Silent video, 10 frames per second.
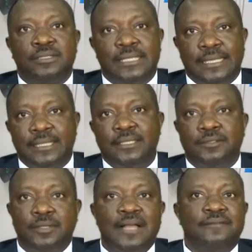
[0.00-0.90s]
say
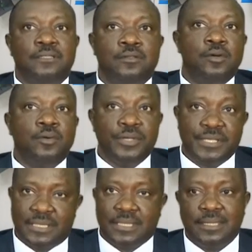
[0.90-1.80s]
you have the low
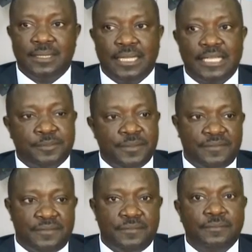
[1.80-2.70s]
risk
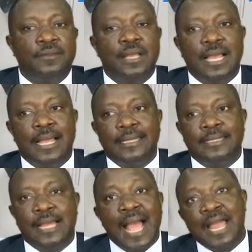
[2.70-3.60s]
HPV and
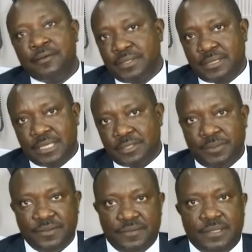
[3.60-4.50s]
the high risk
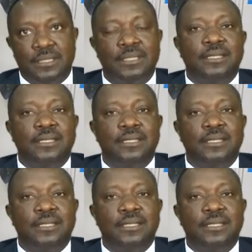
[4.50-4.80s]
HPV.